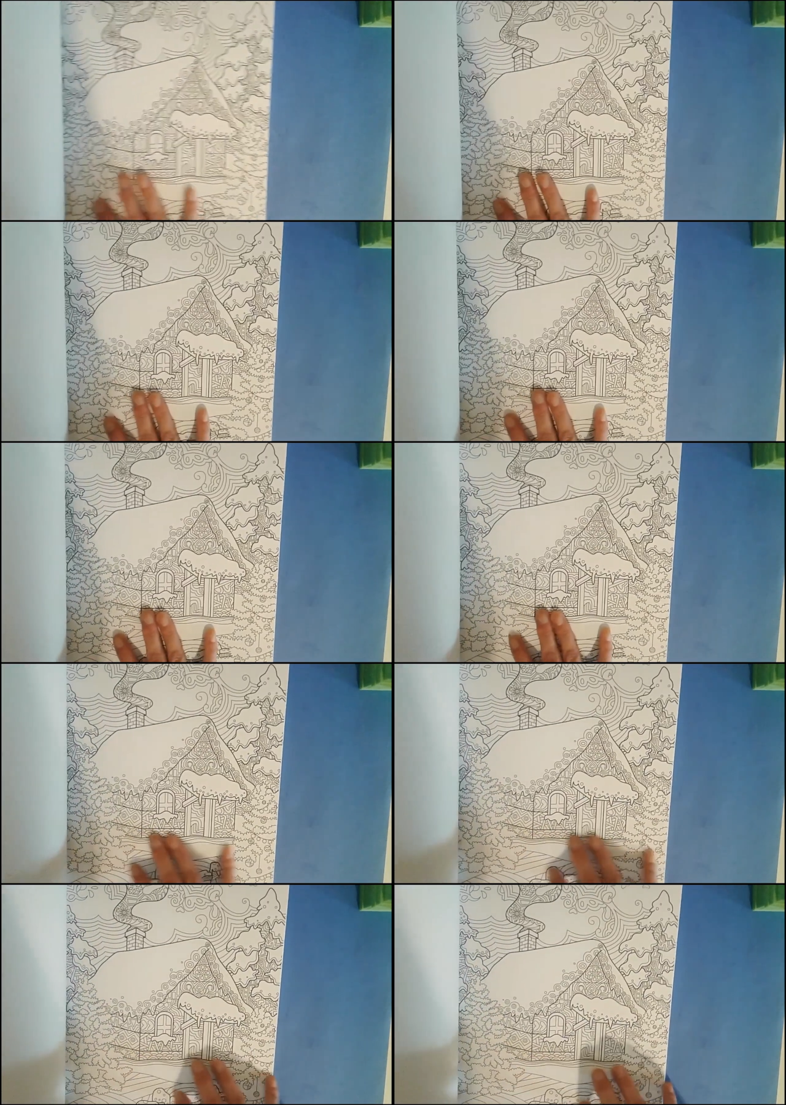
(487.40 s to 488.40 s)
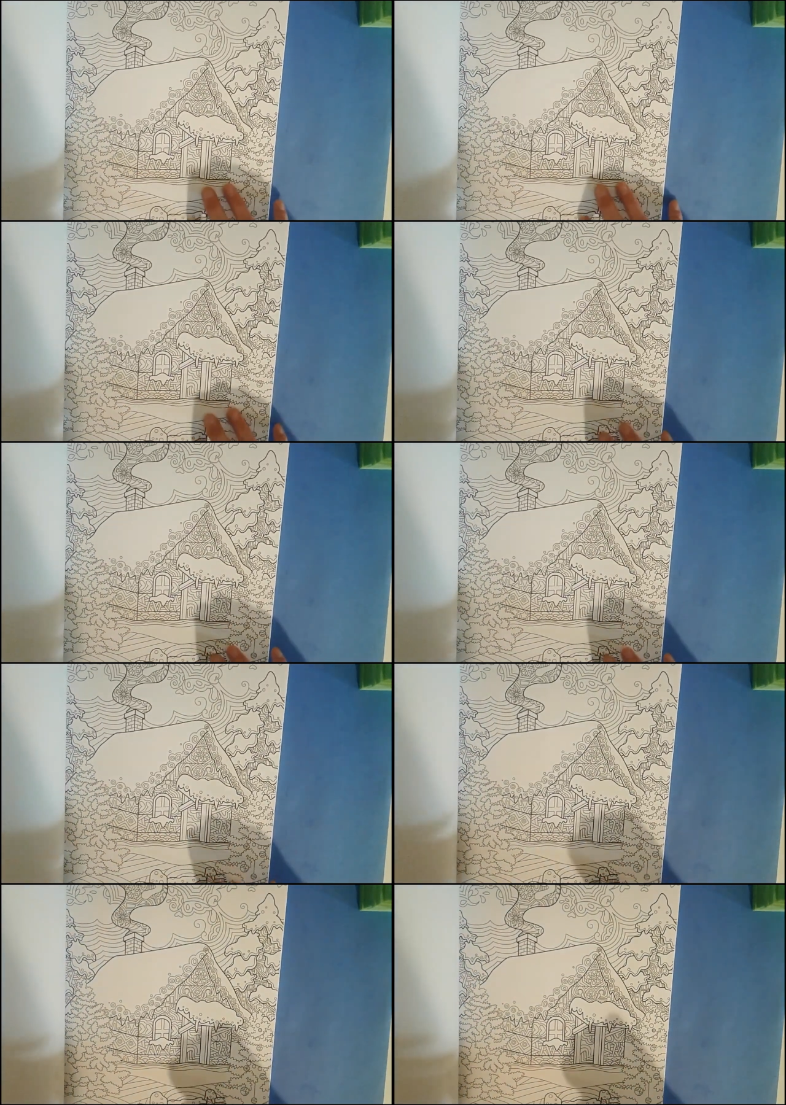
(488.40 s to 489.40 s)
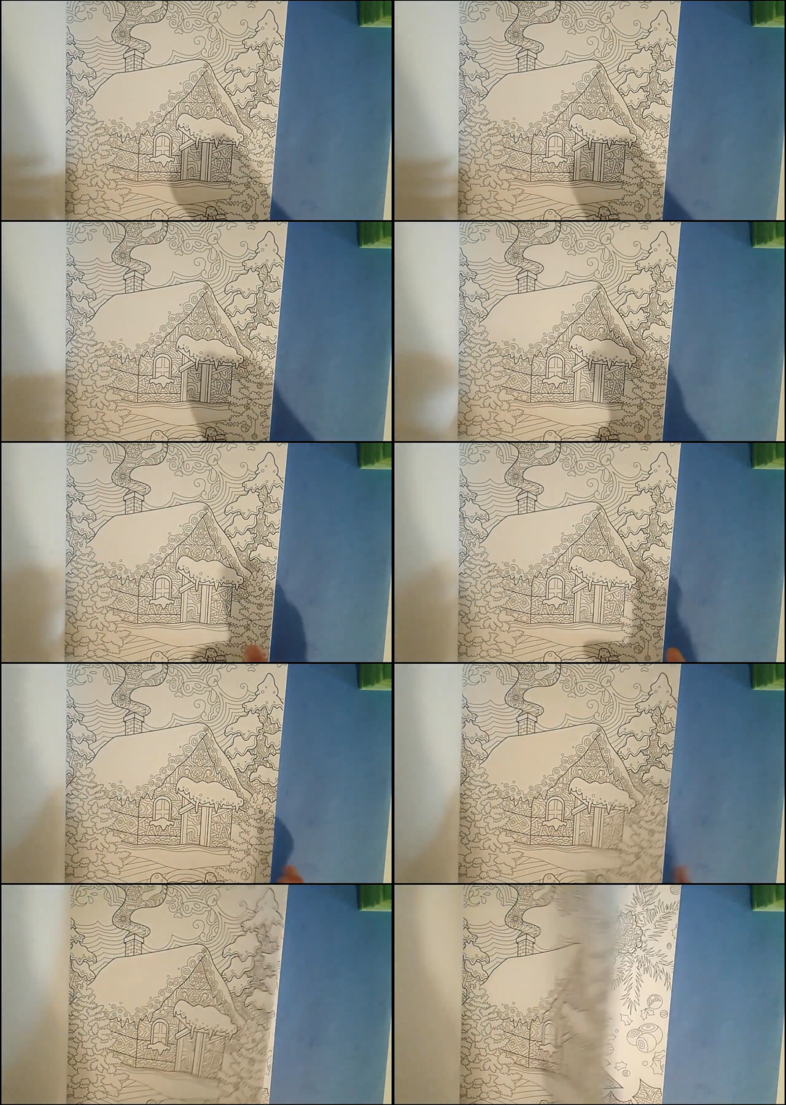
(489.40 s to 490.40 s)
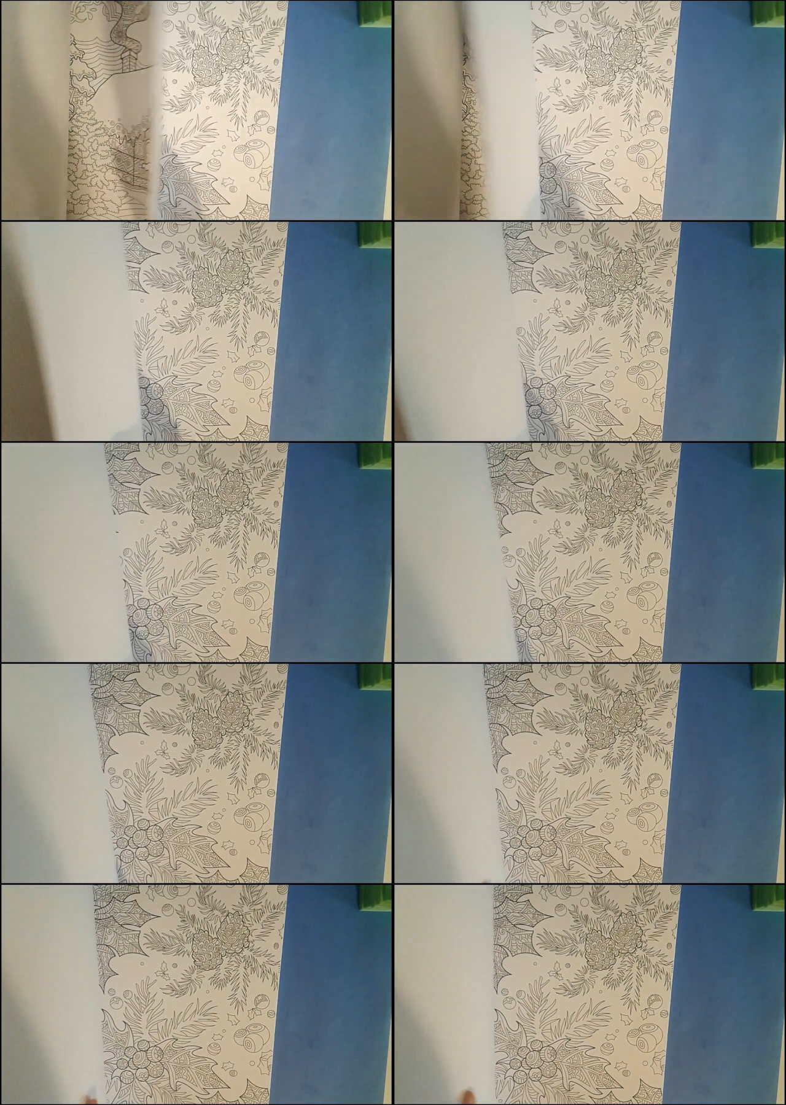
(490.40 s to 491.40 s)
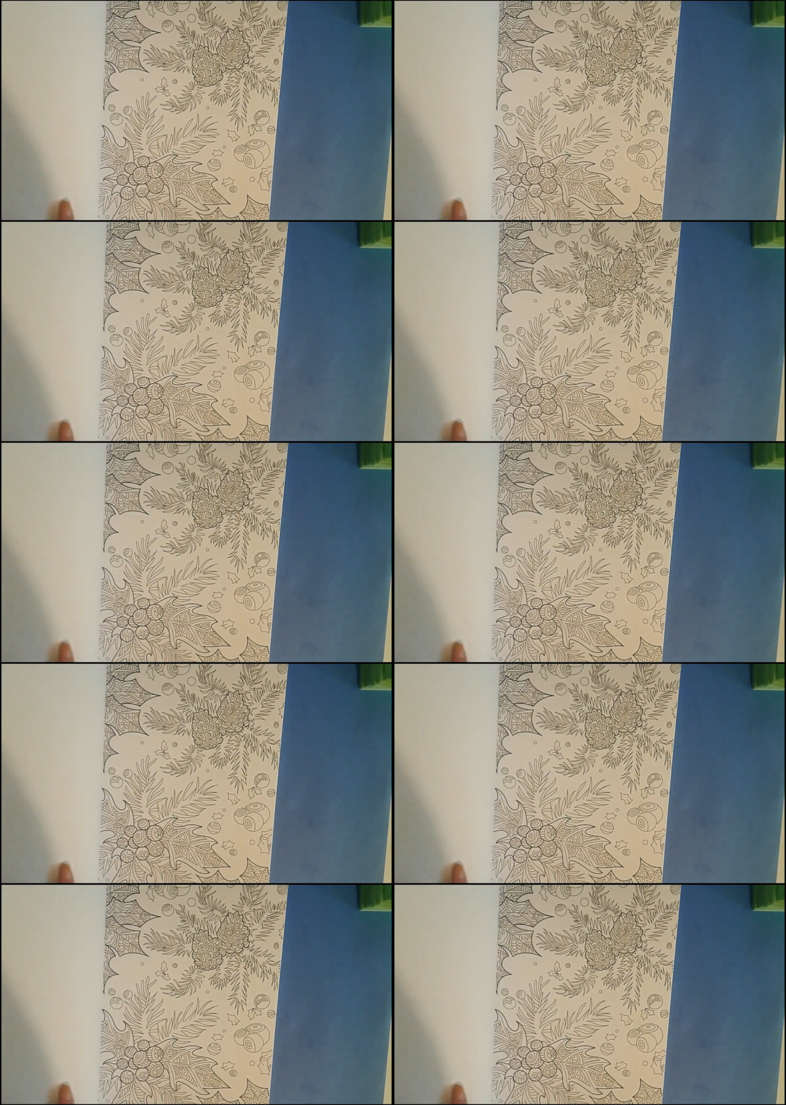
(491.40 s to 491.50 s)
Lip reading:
No face is visible, so there are no lips to read.